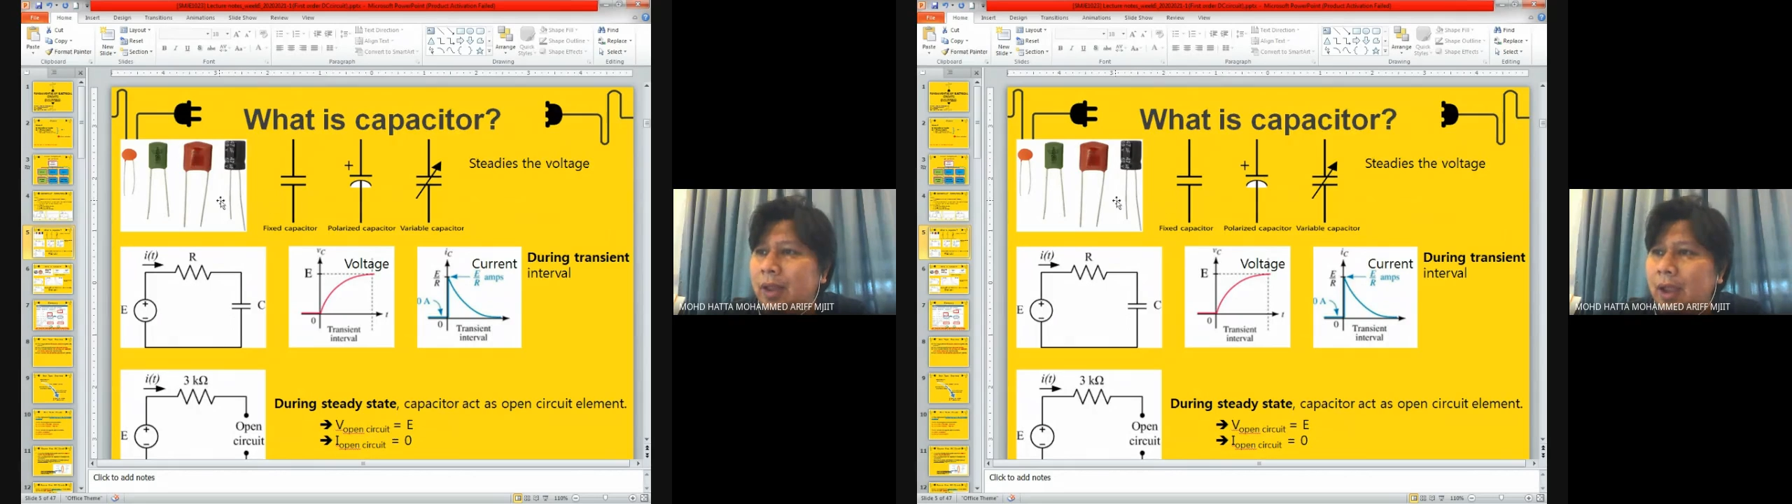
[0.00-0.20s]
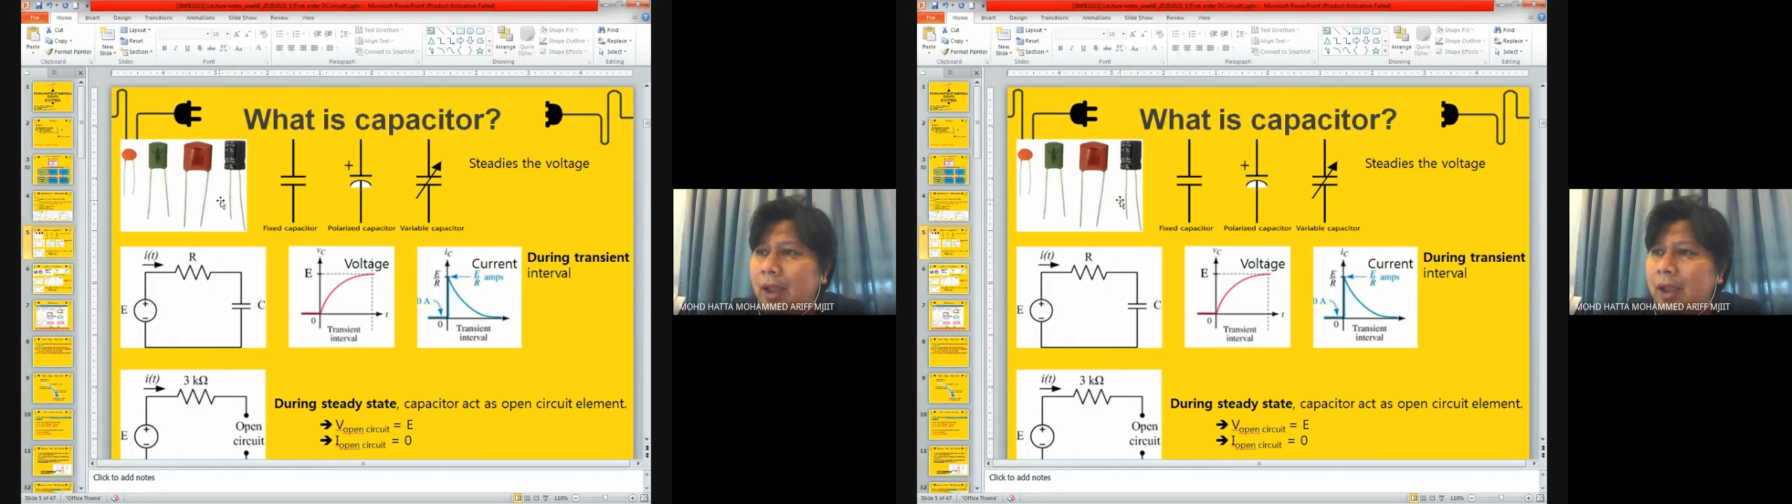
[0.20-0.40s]

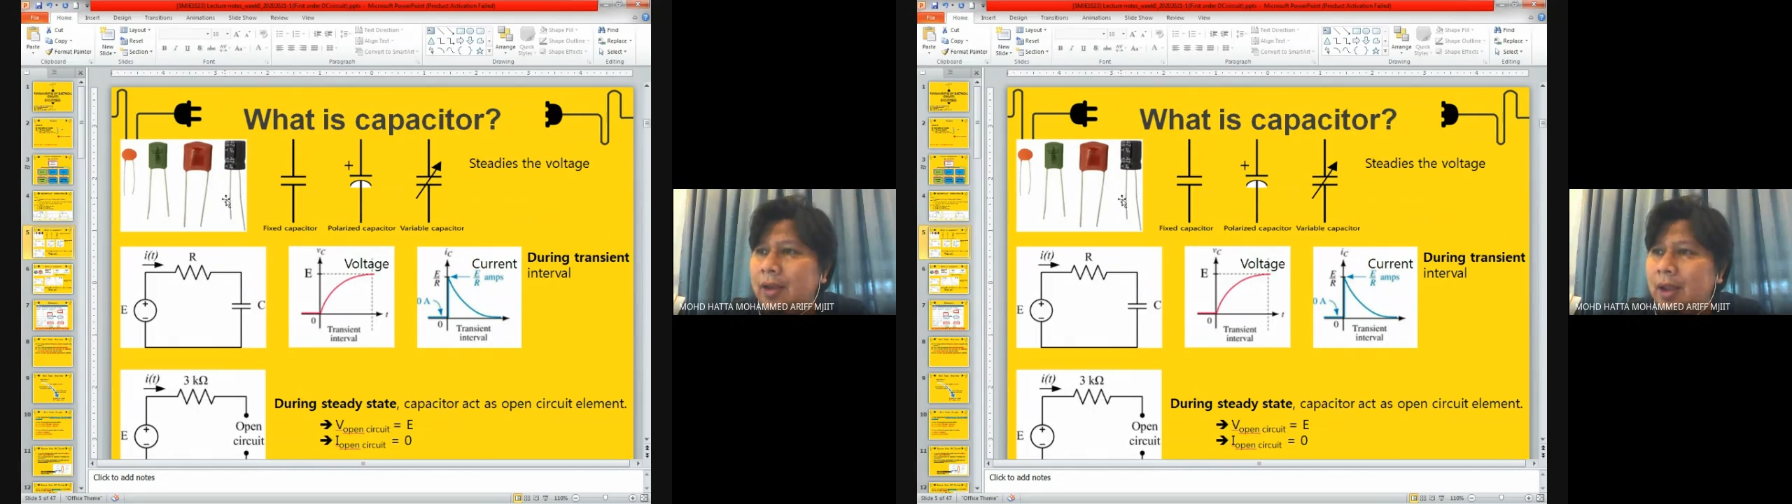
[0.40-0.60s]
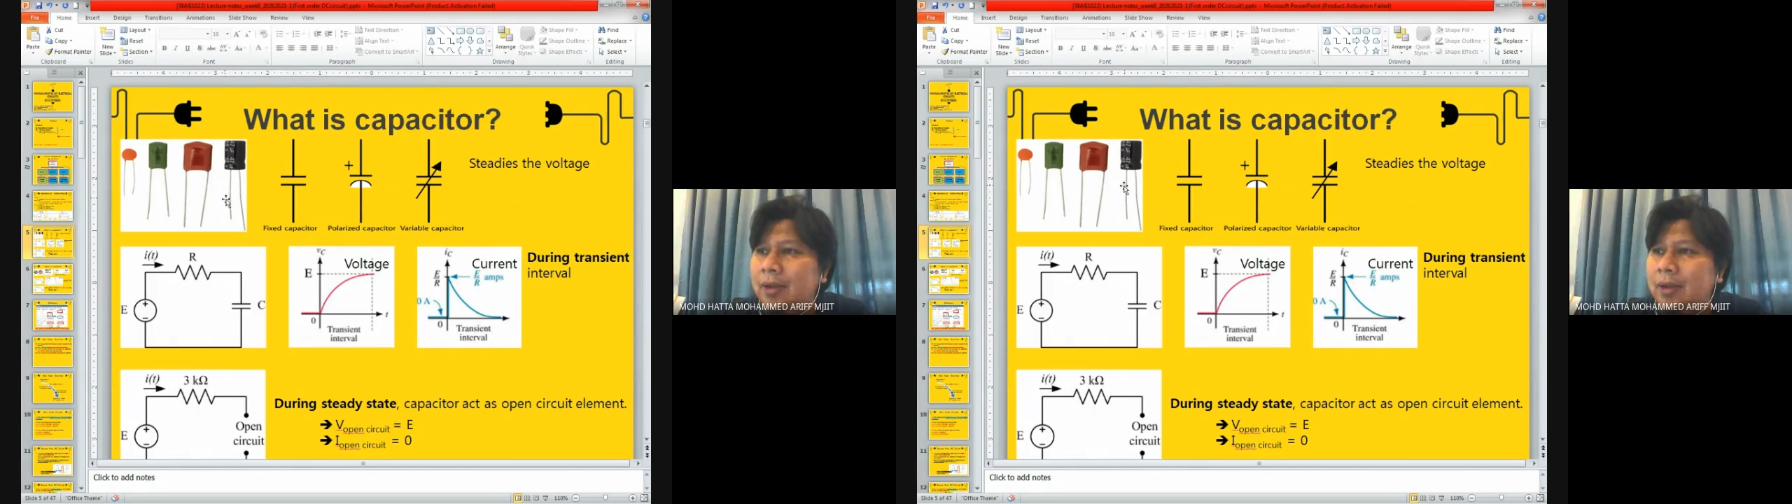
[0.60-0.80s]
and
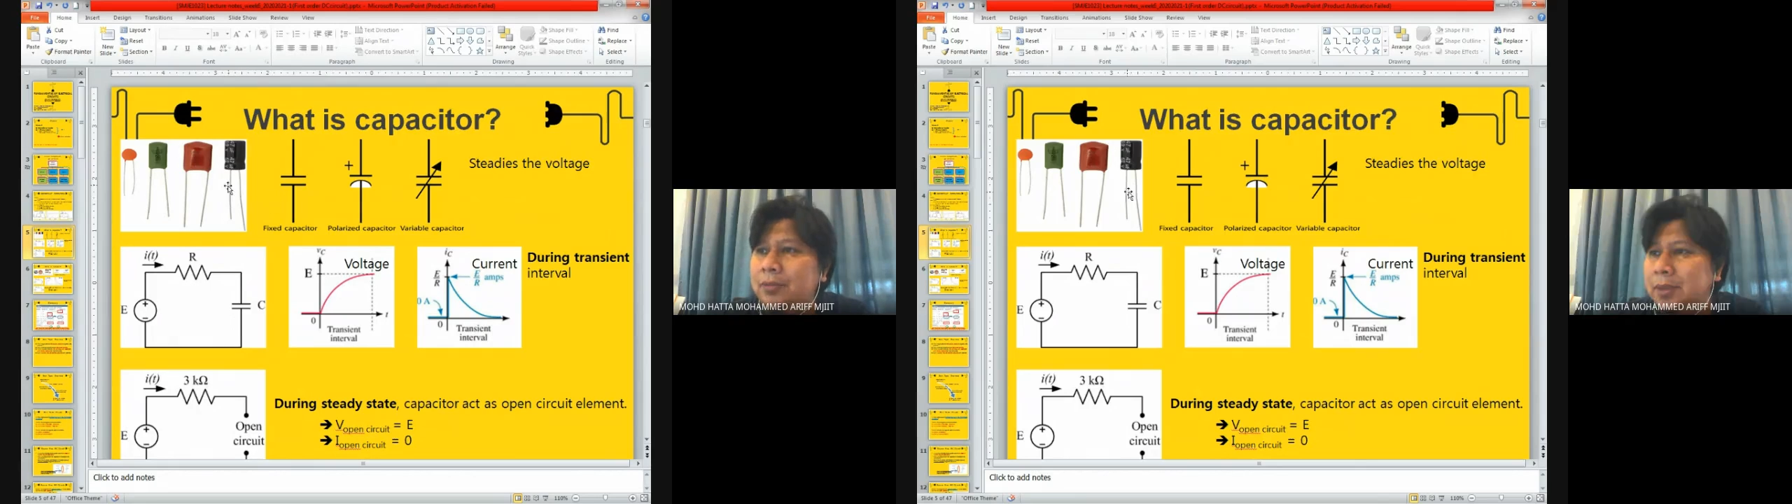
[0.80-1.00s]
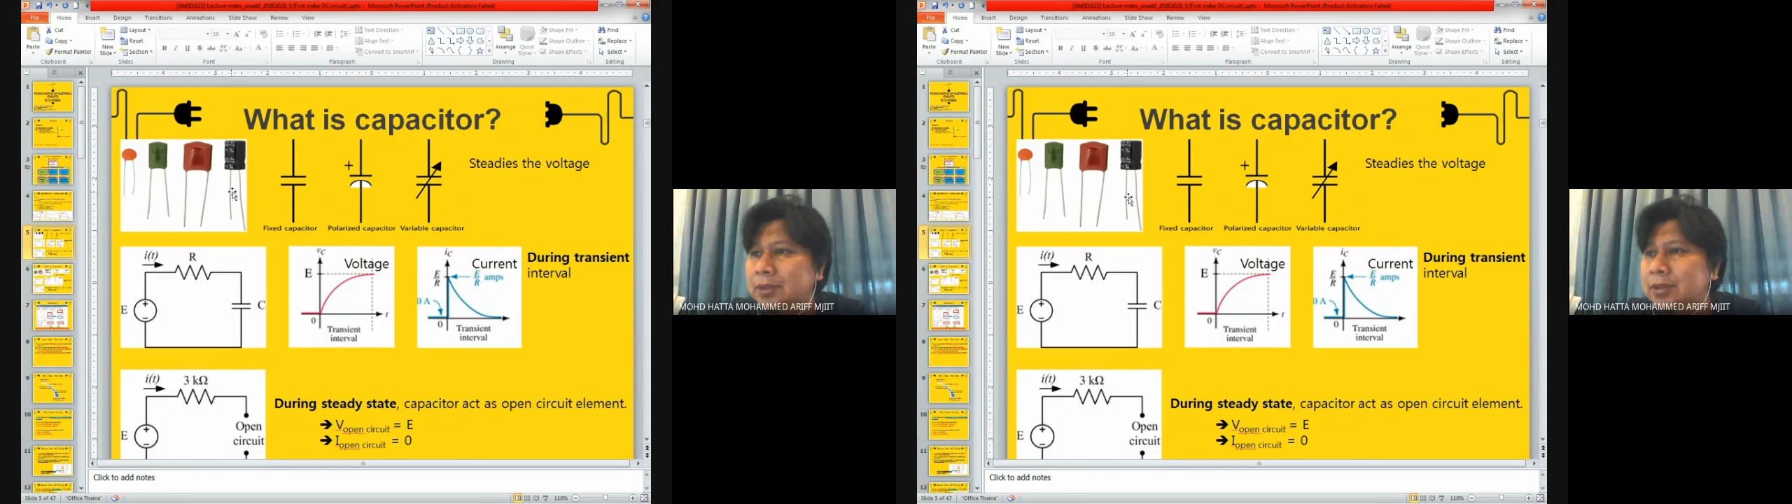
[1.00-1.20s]
F
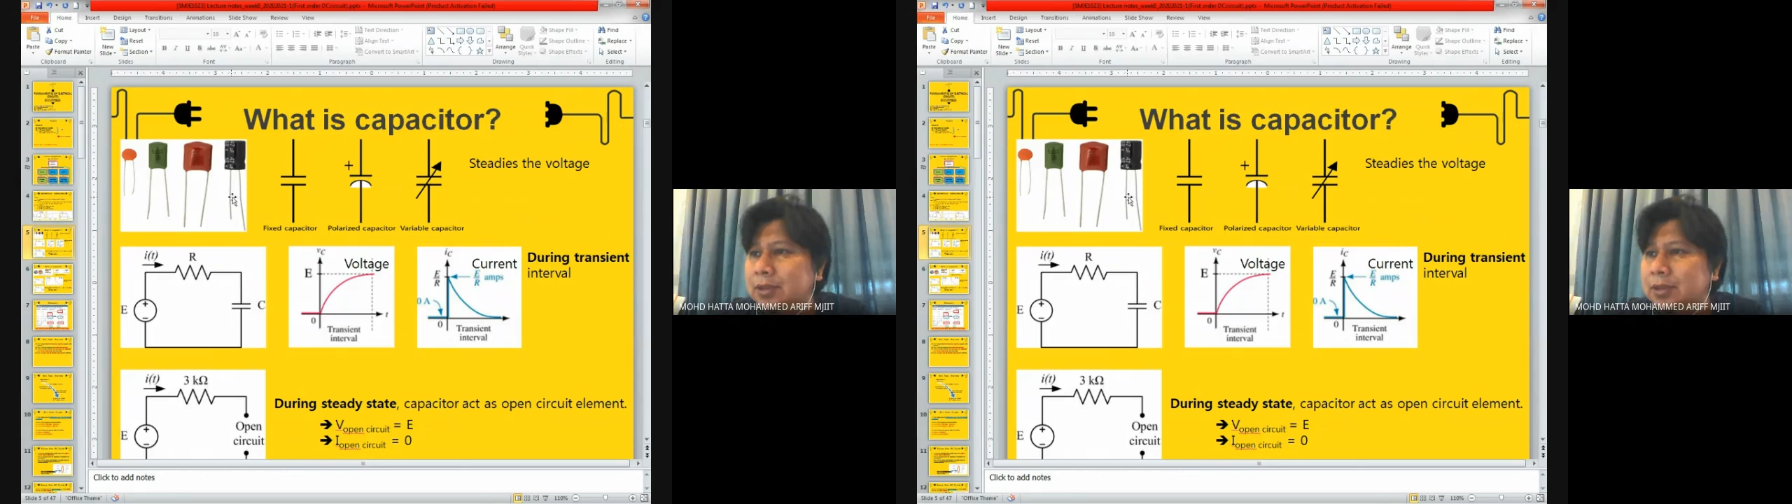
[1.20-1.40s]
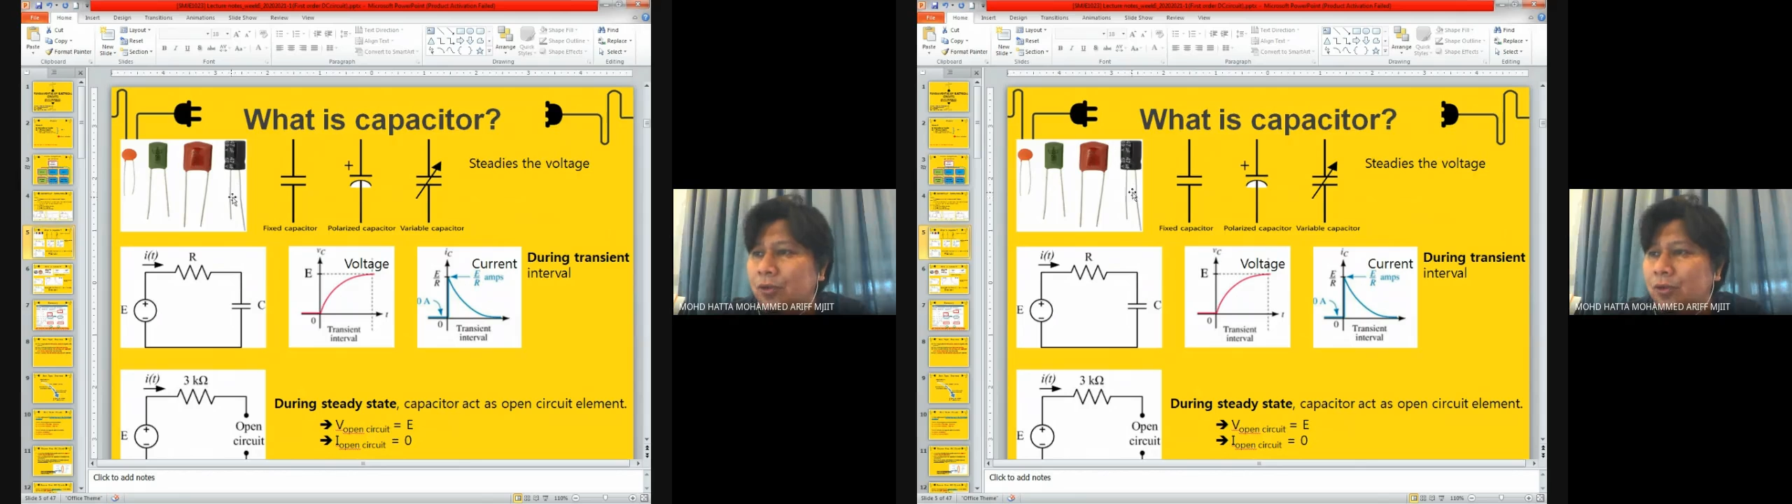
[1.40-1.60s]
means
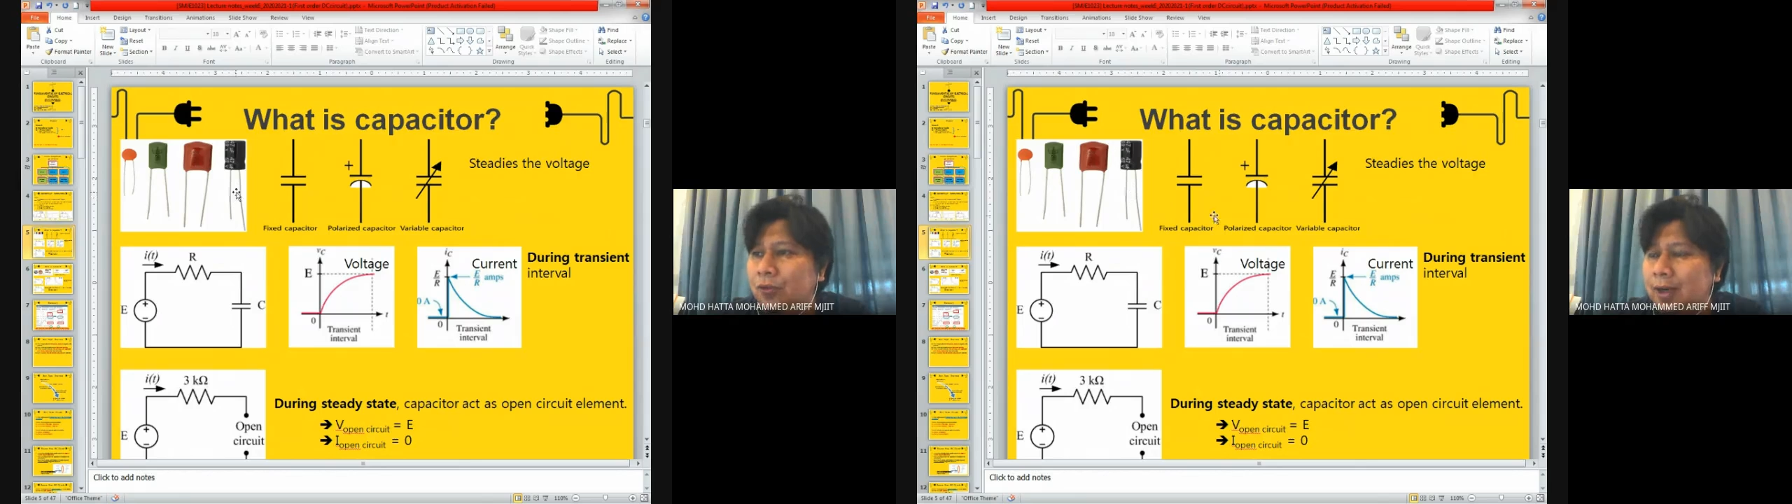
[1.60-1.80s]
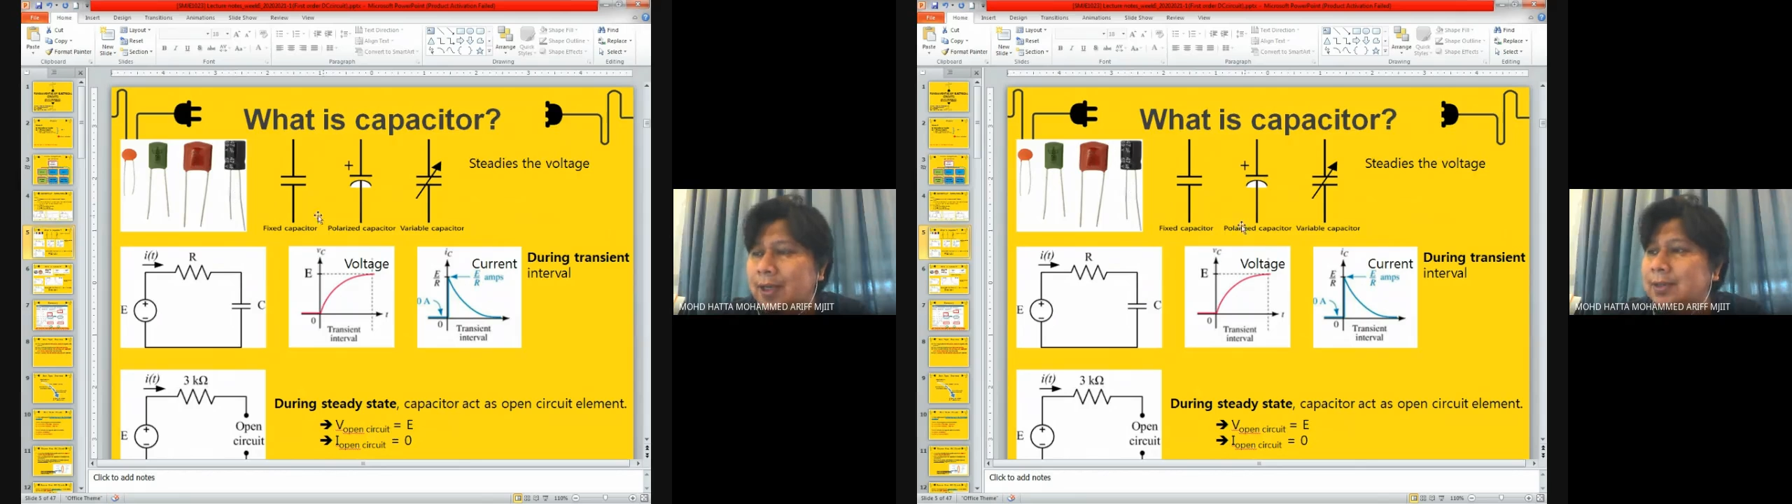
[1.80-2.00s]

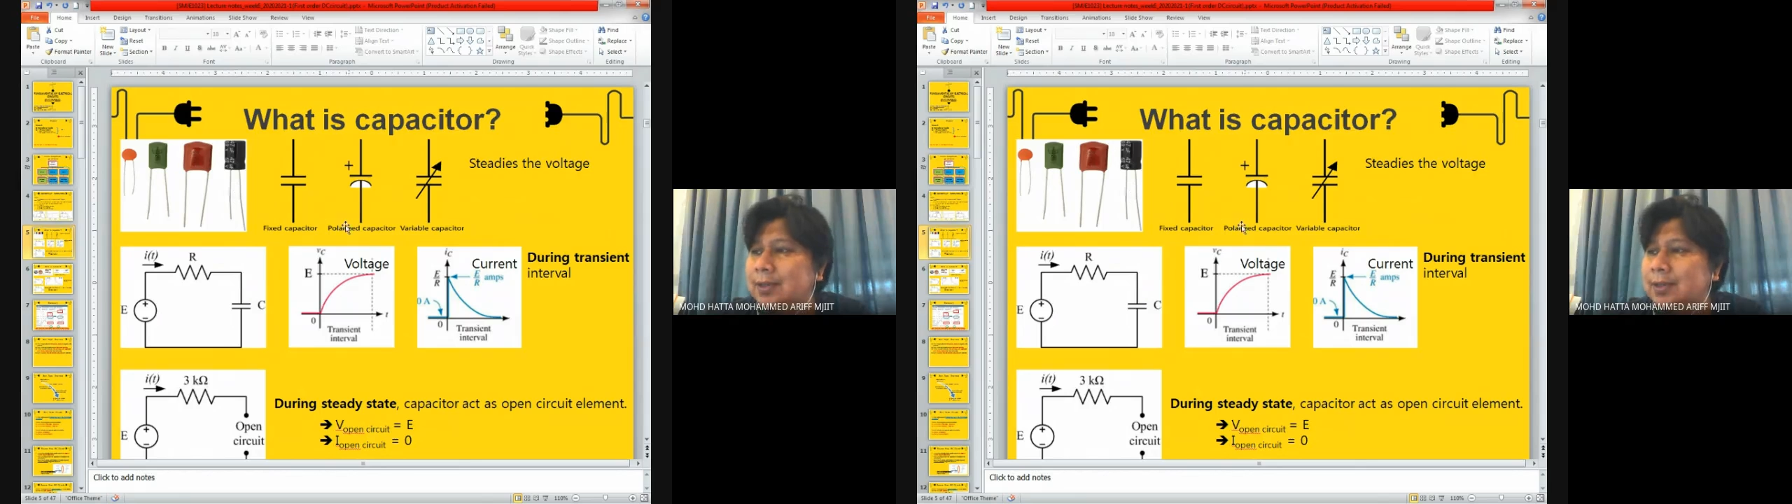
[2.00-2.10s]
nanofarad.